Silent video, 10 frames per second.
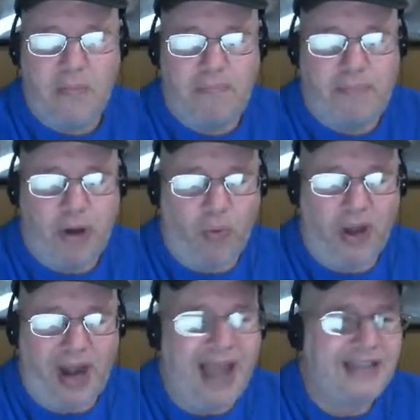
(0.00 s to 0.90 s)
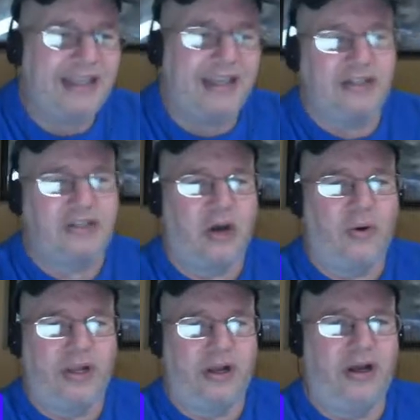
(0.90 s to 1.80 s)
But what I think is
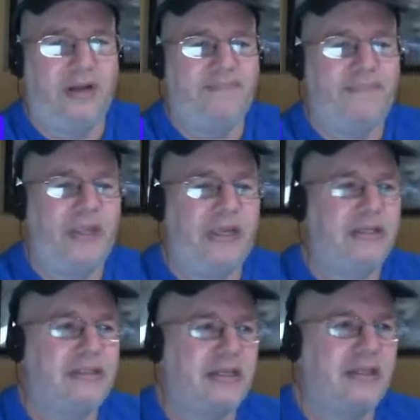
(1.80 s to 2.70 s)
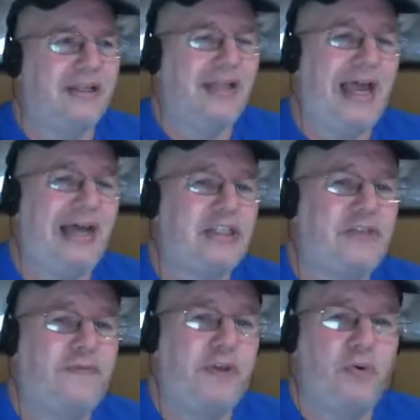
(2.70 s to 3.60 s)
going on is, in the
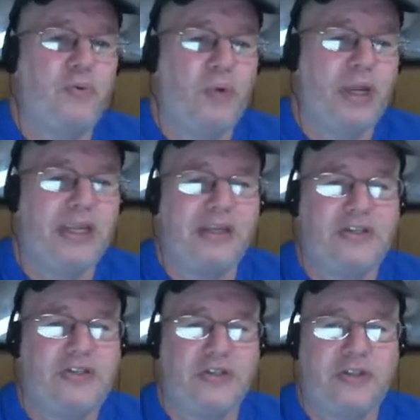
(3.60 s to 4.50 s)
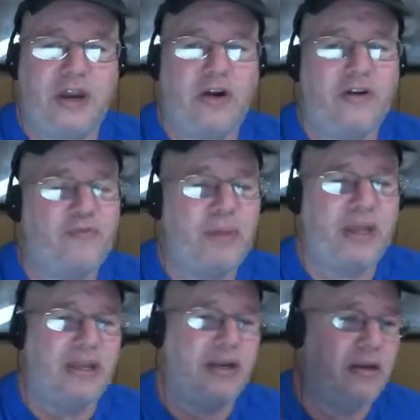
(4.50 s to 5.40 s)
last few weeks, there's
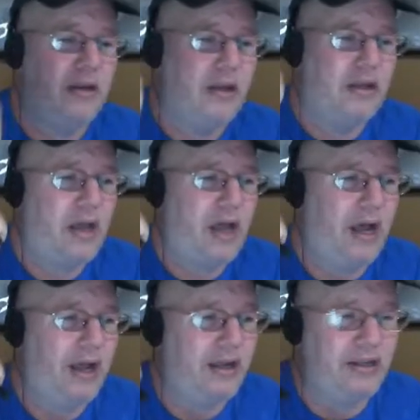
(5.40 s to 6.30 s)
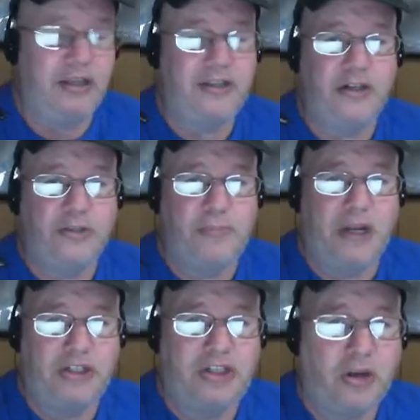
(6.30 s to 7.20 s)
been
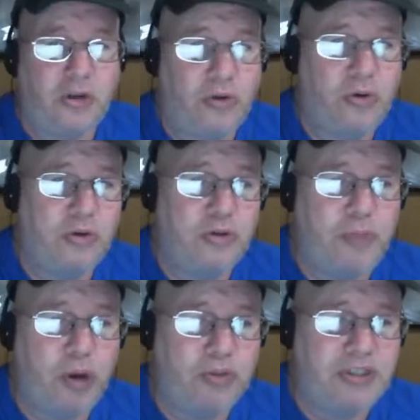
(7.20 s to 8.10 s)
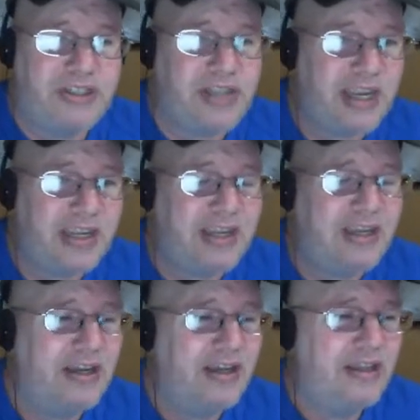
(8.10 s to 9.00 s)
a Jungle Cruise boat
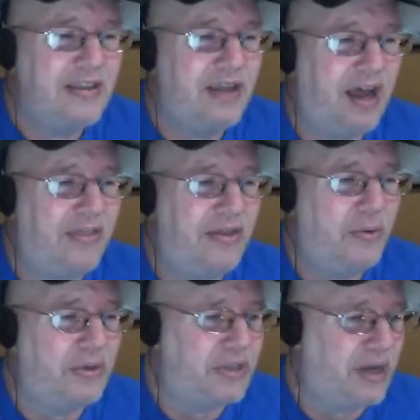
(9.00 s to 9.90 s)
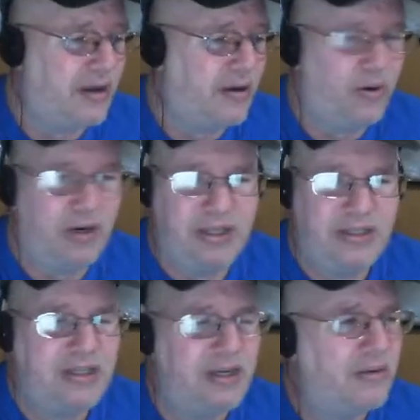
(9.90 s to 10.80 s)
sink. There was or at
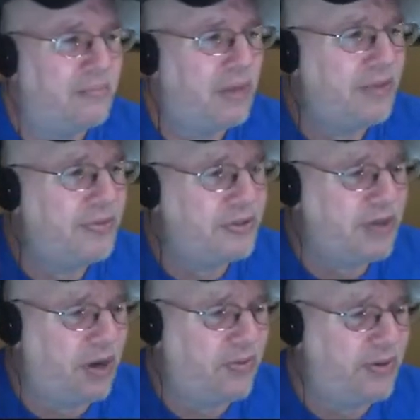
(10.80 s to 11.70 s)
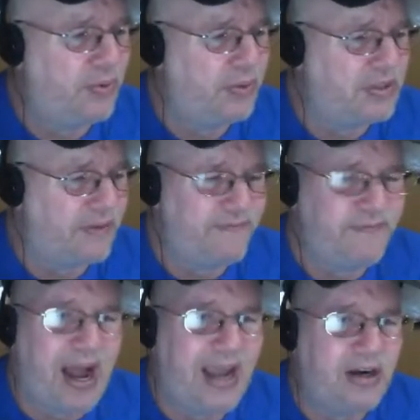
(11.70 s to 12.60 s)
least in a month or so, there was a
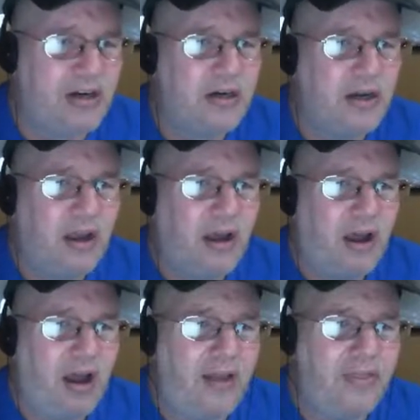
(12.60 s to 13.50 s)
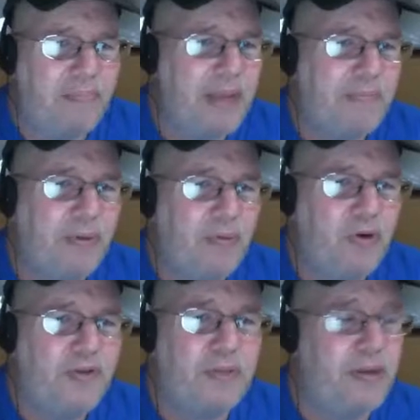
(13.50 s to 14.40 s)
fire on the People
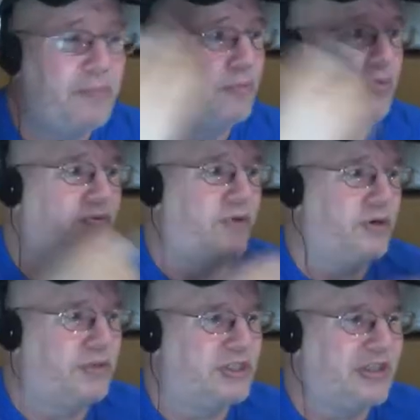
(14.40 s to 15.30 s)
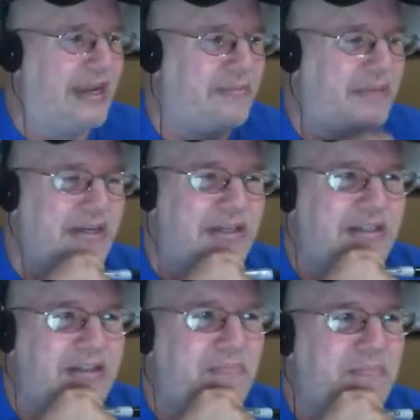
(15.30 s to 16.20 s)
Mover. The People Mover slammed into
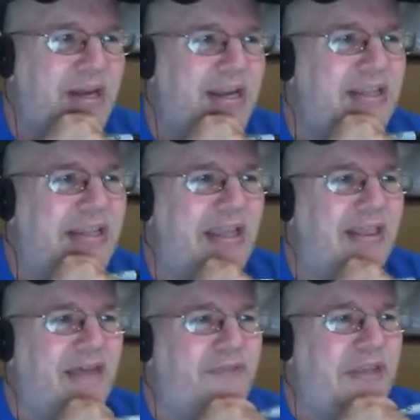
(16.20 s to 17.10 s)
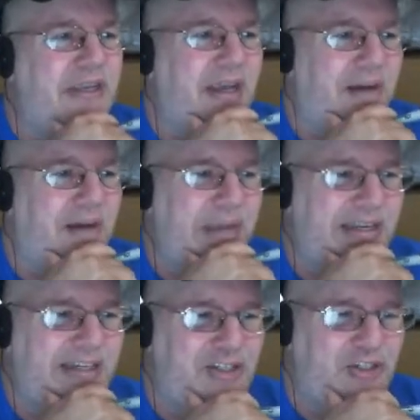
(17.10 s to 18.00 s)
somebody. They left the
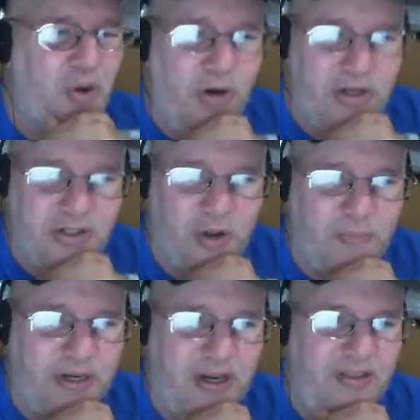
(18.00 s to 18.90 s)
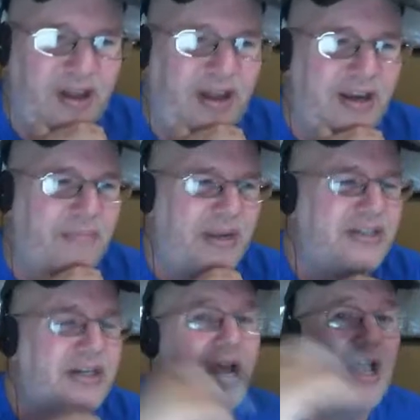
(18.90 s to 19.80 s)
maintenance doors open on the Haunted
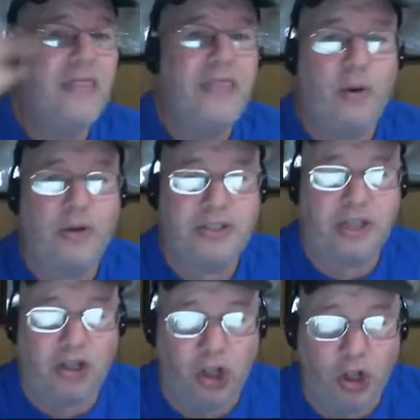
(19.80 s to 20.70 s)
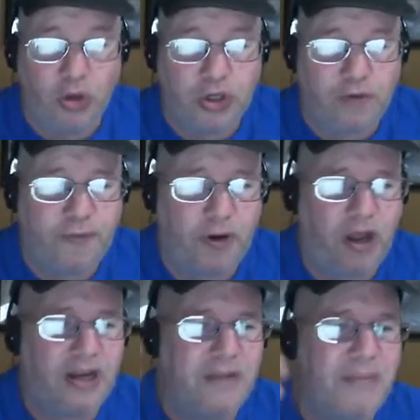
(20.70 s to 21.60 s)
Mansion. There was the closure for
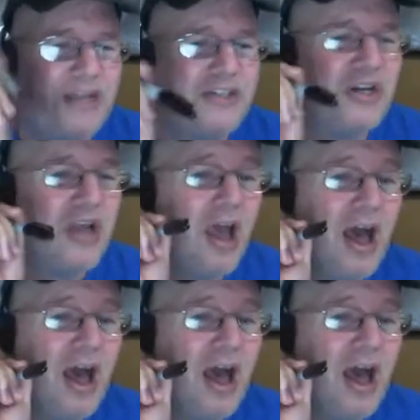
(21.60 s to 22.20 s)
Haunted Mansion.